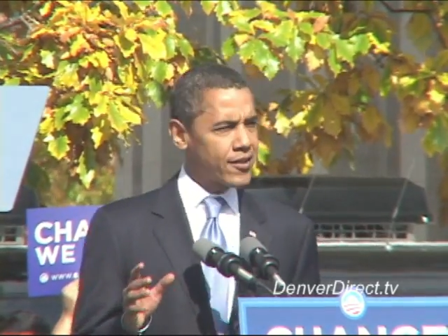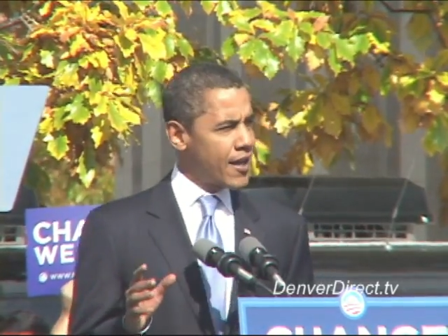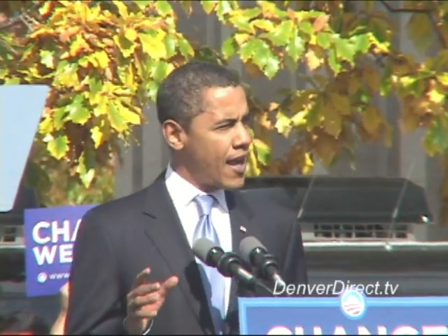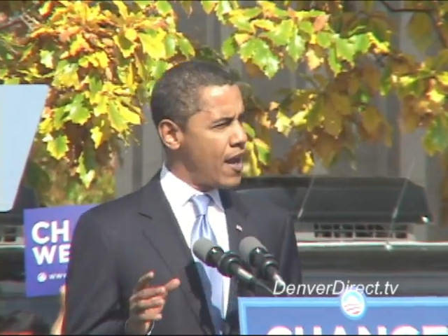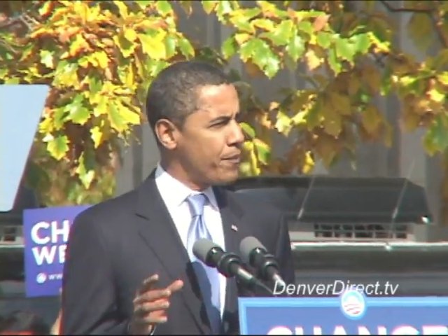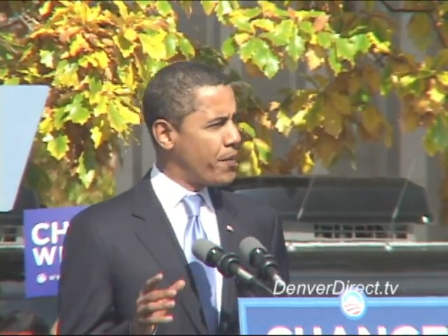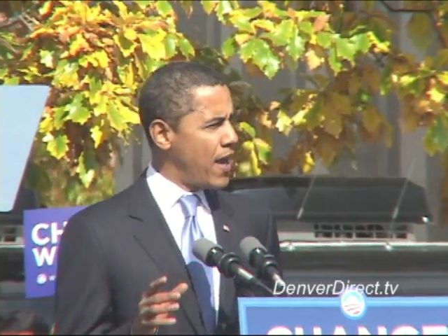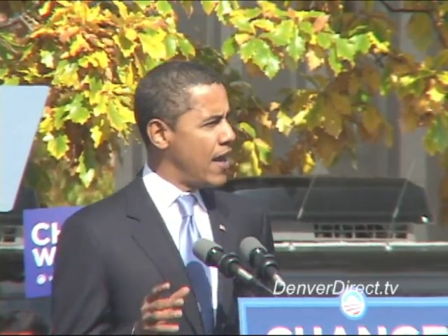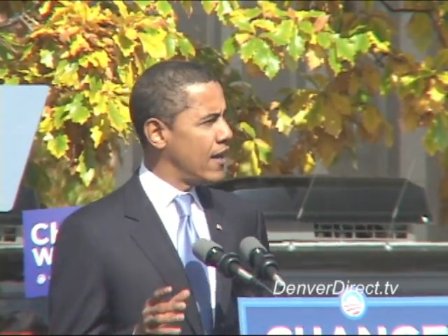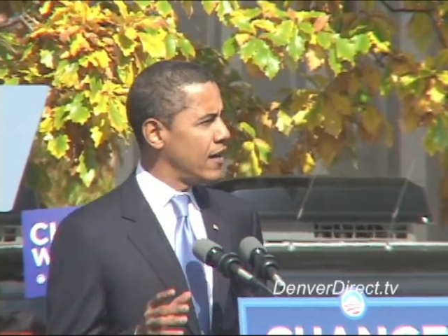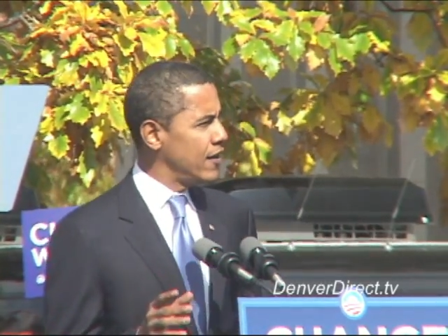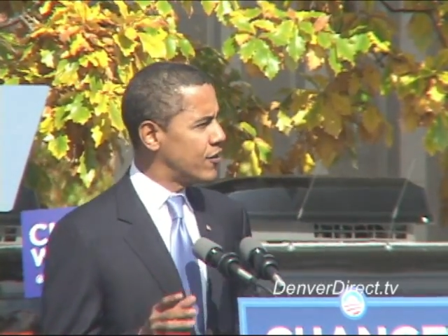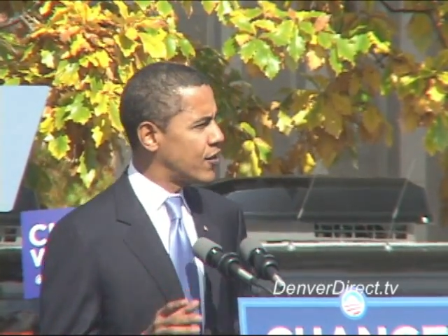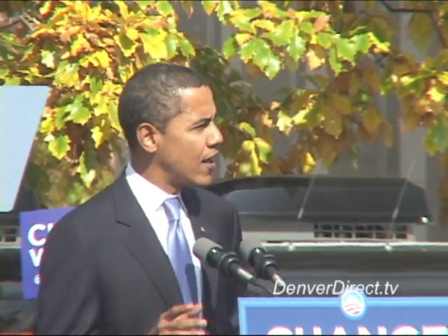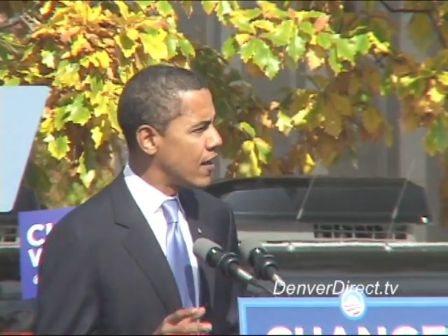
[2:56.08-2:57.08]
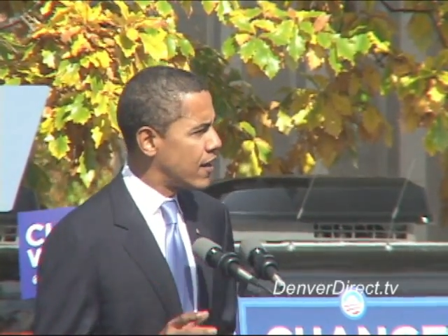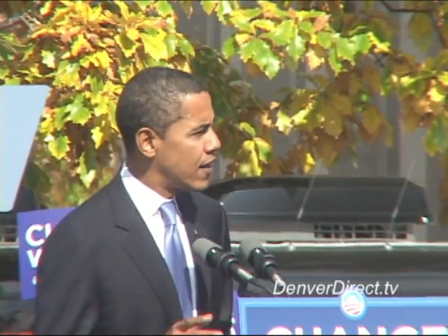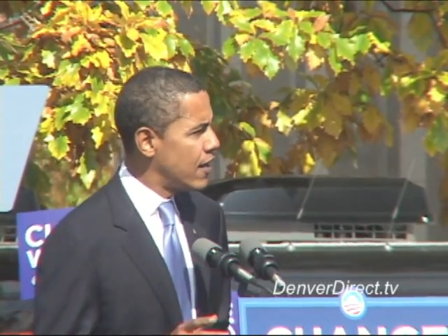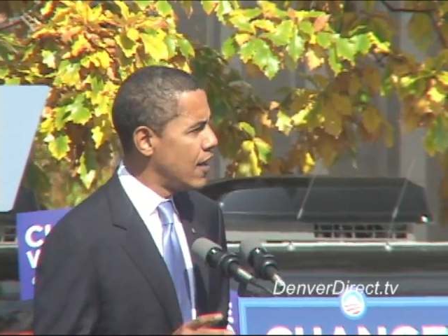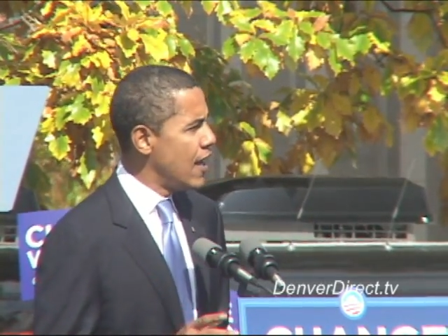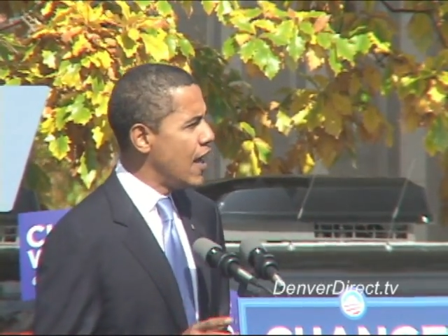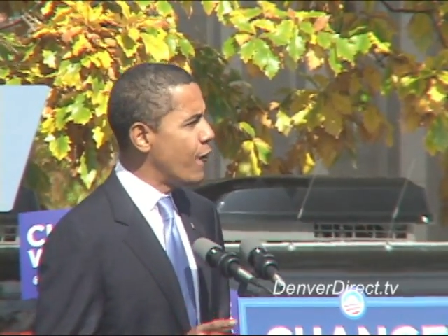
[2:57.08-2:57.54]
campaign, he said
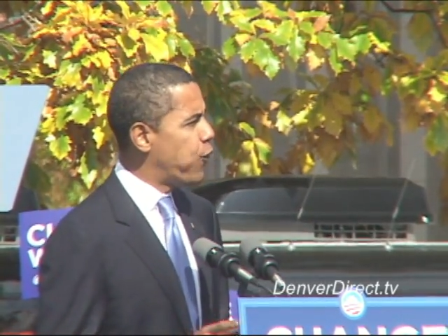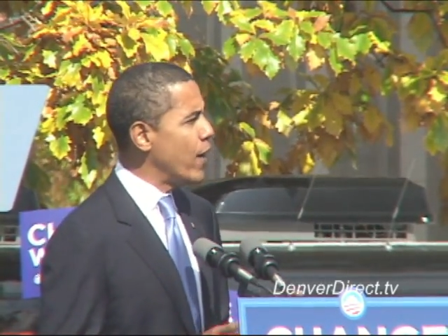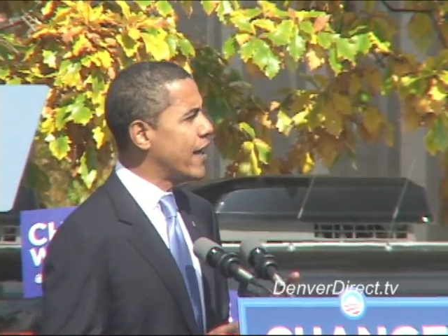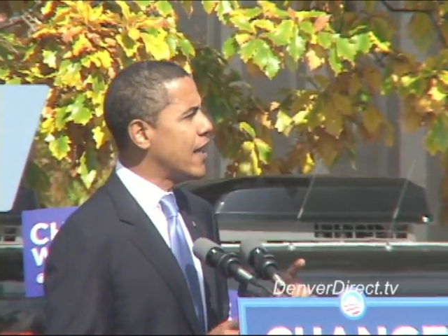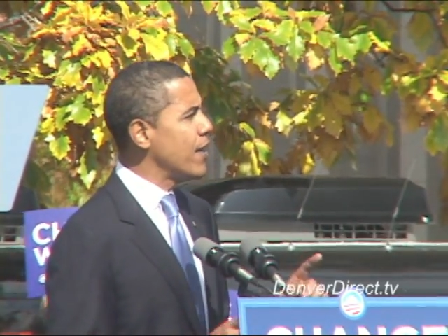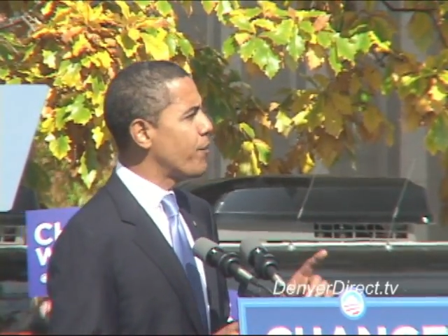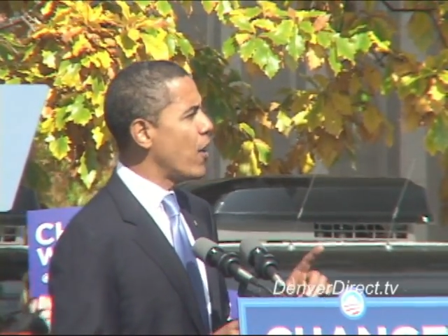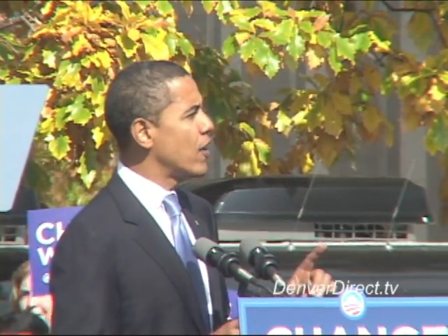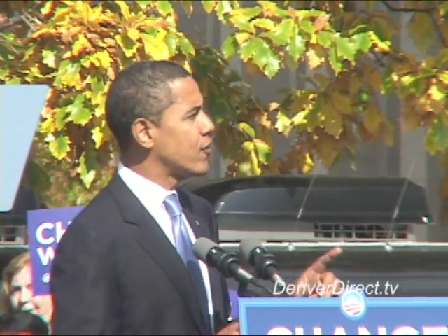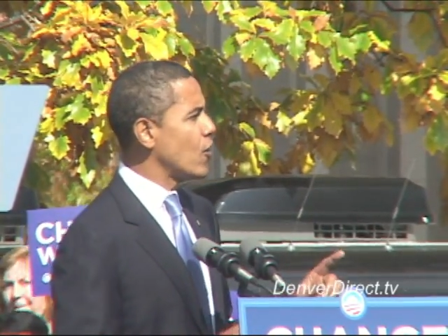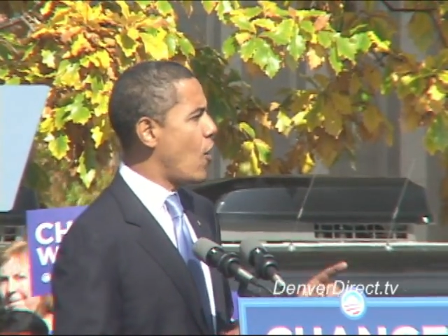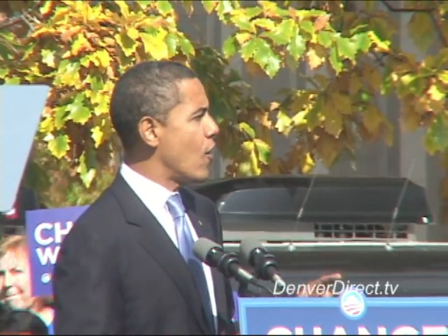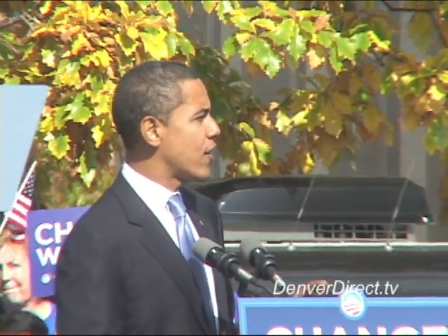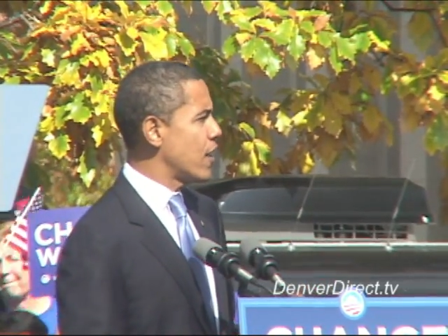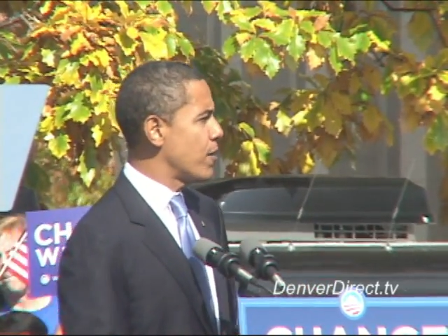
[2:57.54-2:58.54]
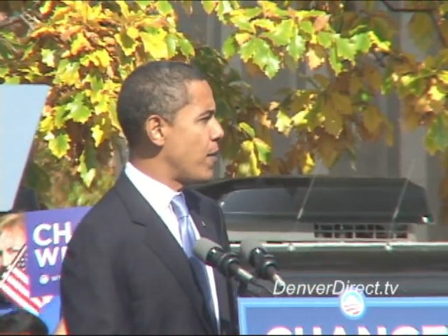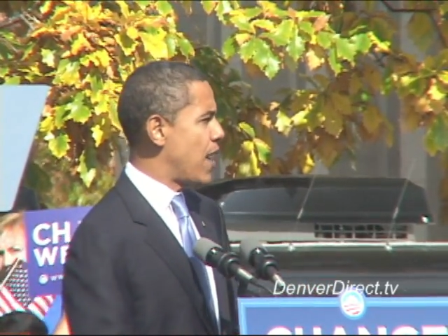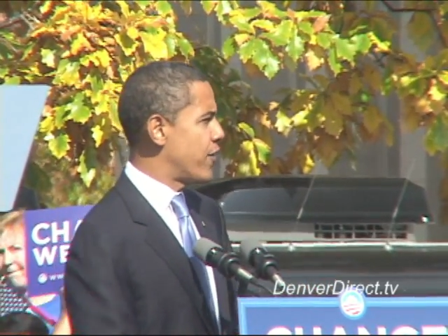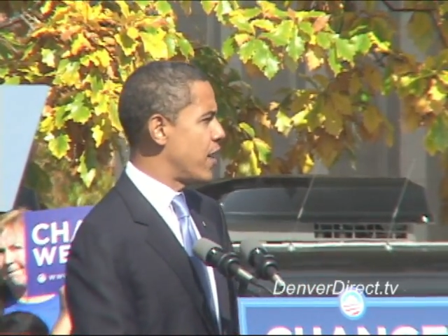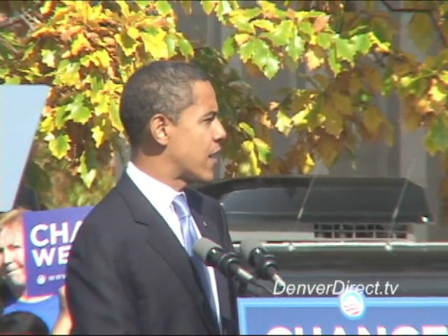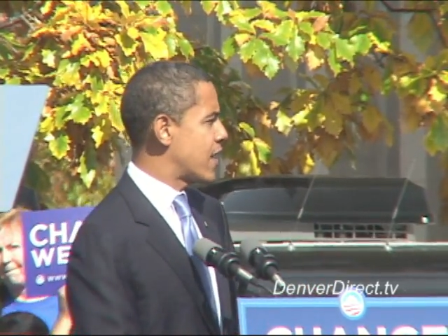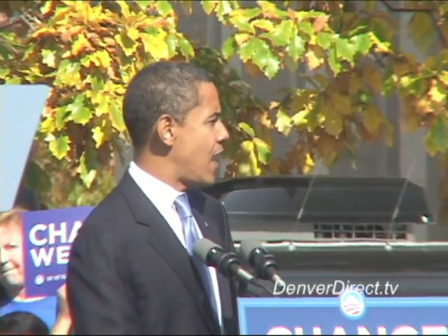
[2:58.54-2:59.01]
that if we keep on talking
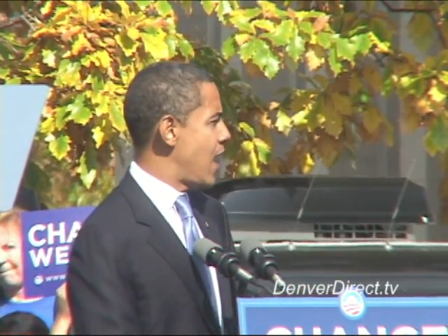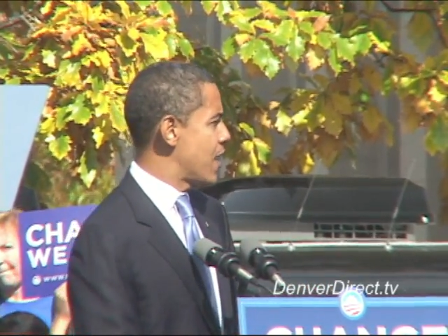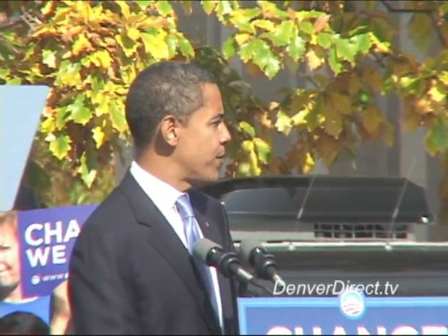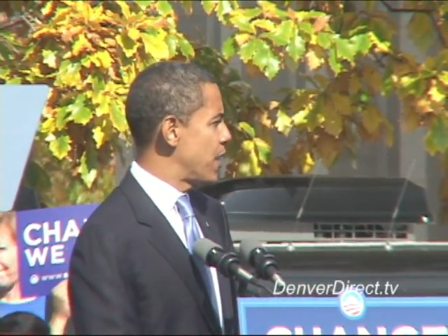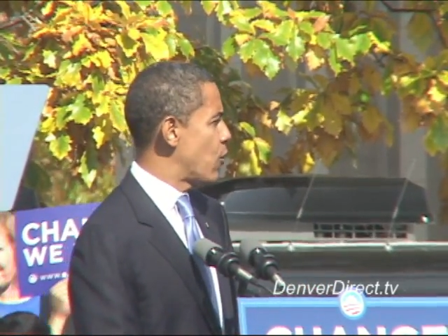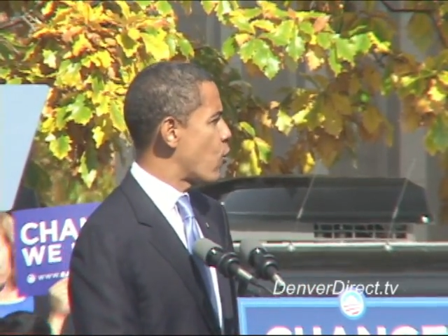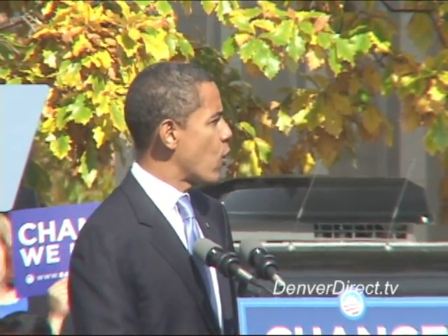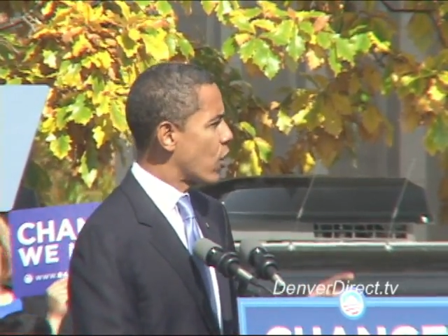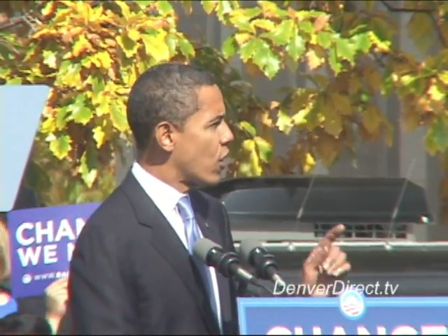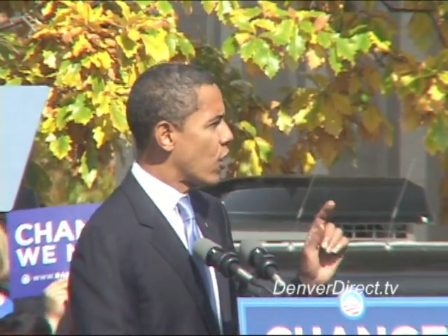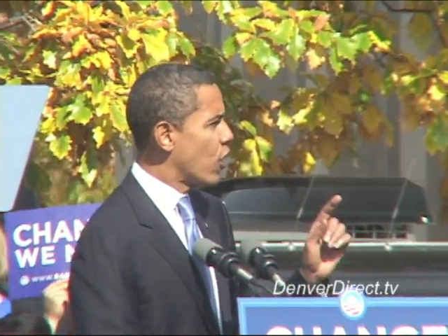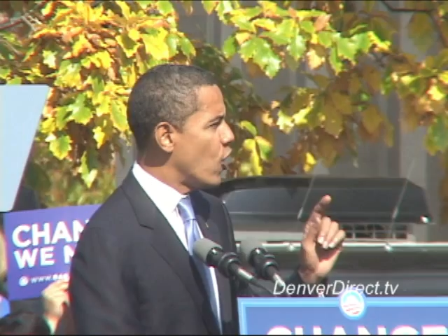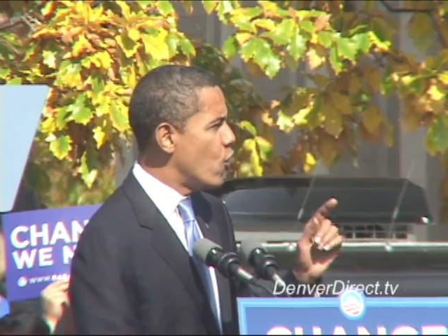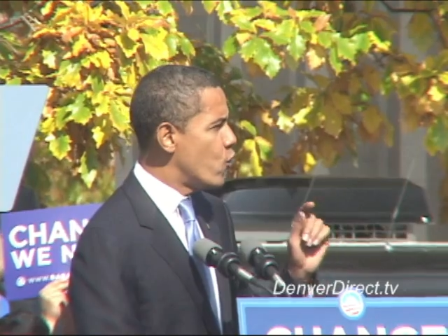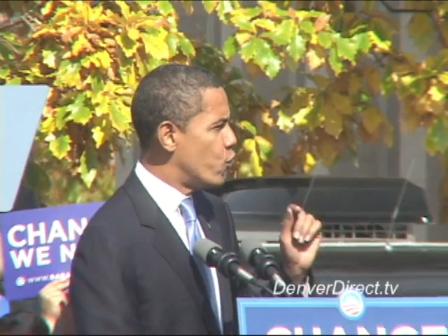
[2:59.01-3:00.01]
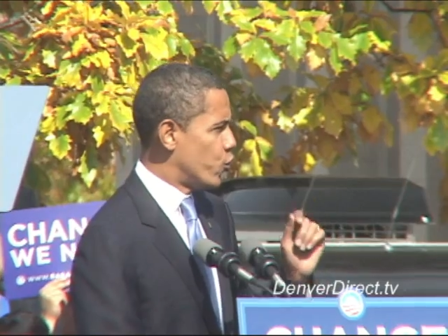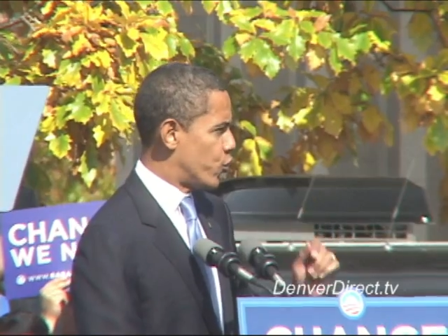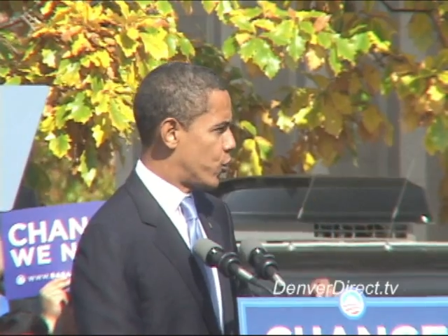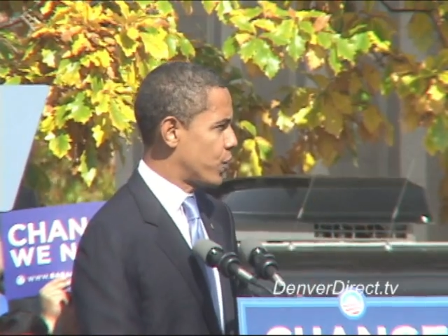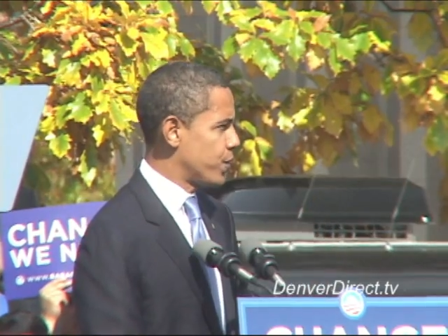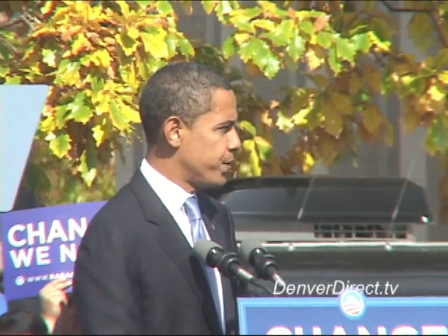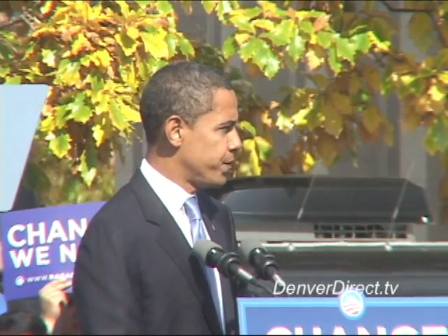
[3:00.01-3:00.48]
about the economy, we're going to
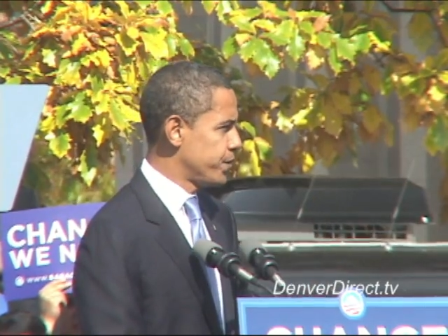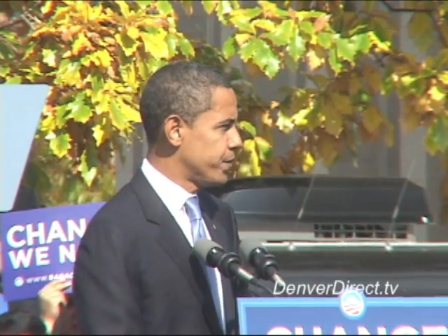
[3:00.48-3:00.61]
lose.